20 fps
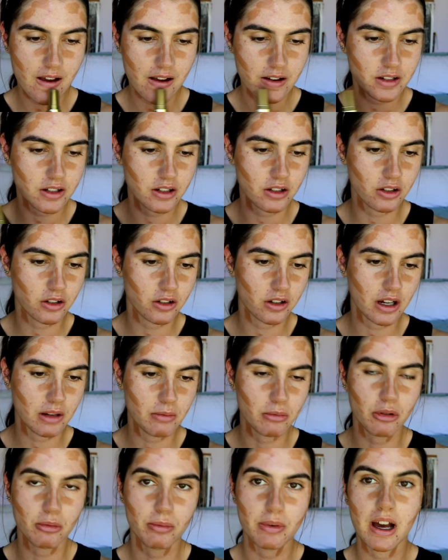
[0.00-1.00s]
to create a
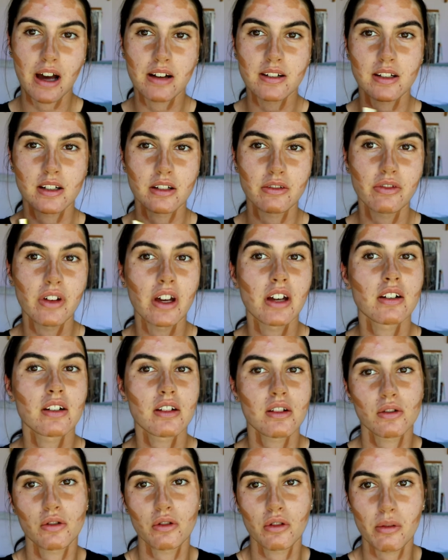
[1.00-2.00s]
more pouted effect
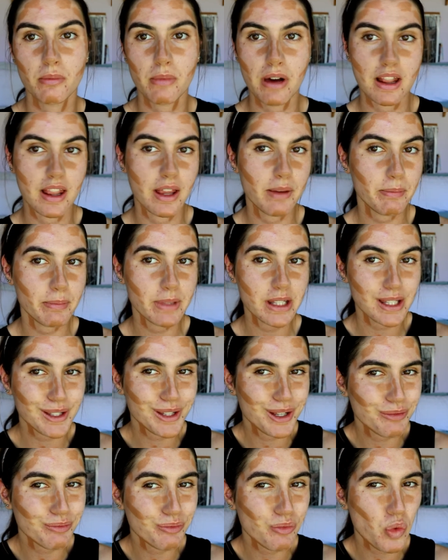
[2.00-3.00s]
to my lips.
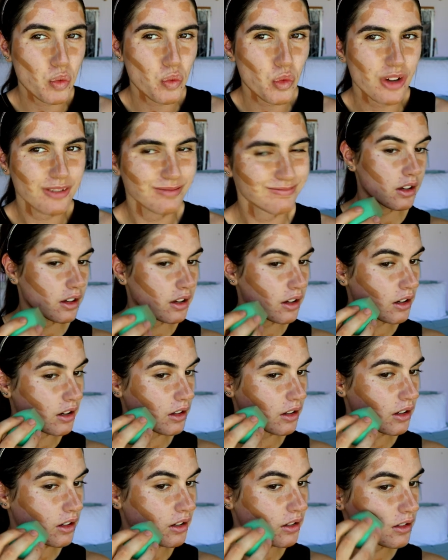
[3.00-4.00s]
And
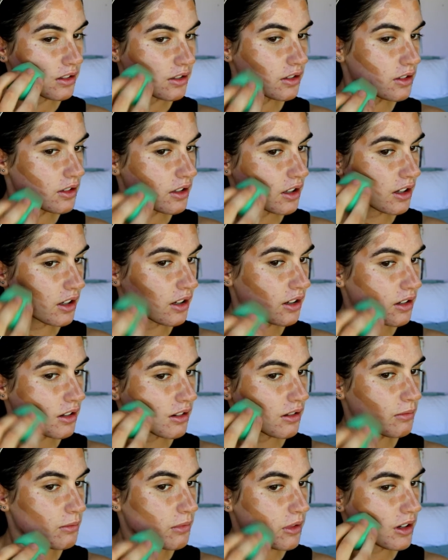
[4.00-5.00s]
I'm going to take
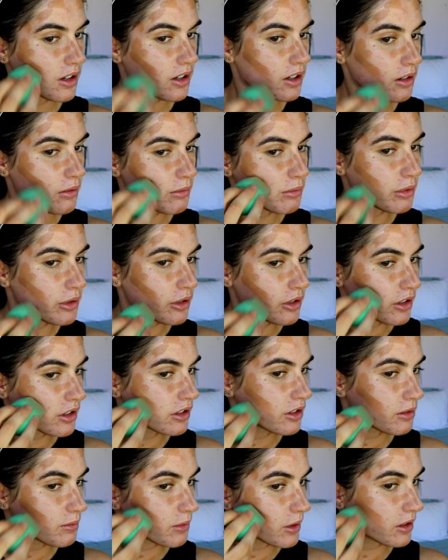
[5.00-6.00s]
my beauty
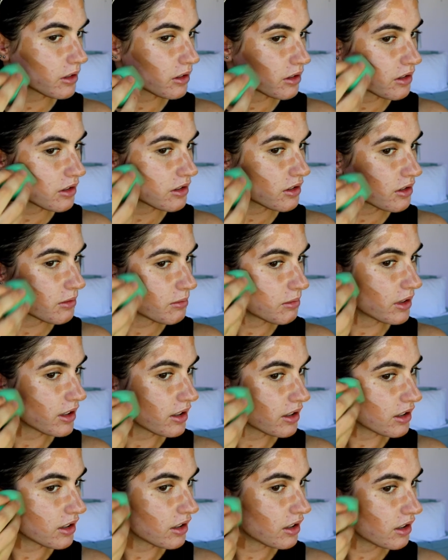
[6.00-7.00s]
sponge to
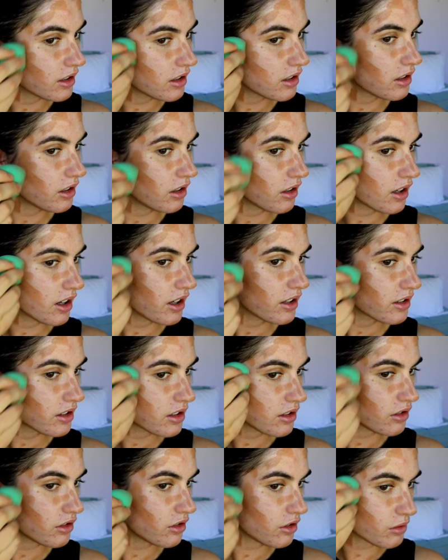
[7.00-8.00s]
blend it in. You guys
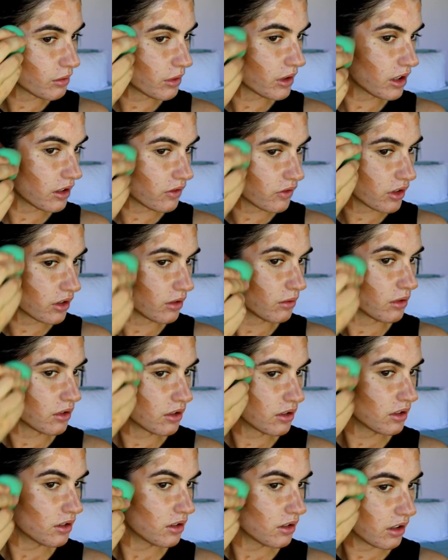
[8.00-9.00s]
can use whatever you
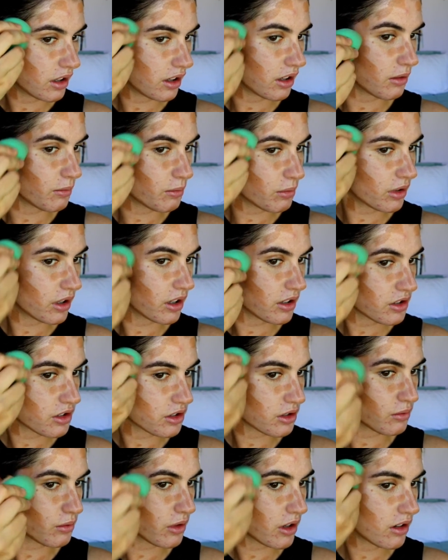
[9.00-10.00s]
want, like a brush
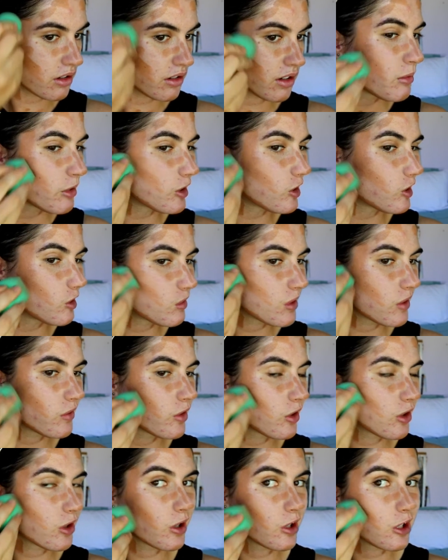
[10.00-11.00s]
as well. Because I haven't
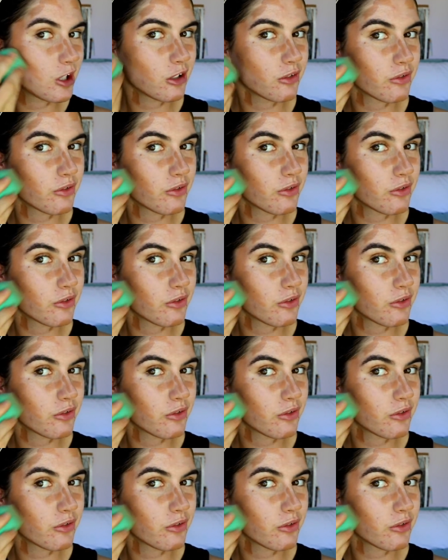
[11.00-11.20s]
got any